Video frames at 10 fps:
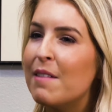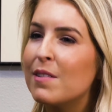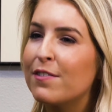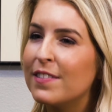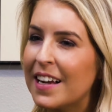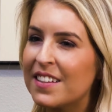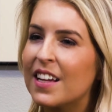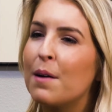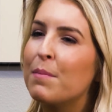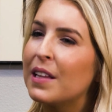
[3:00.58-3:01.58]
and reflect the
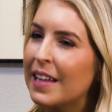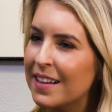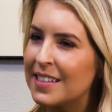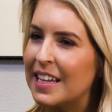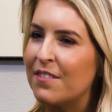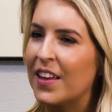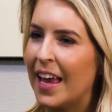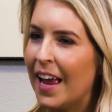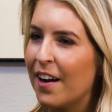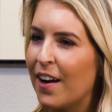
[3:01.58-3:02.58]
complexity of the
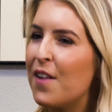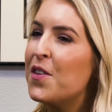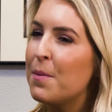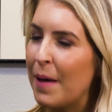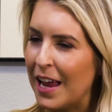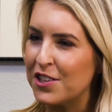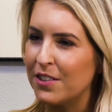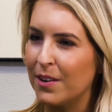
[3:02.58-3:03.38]
care that a patient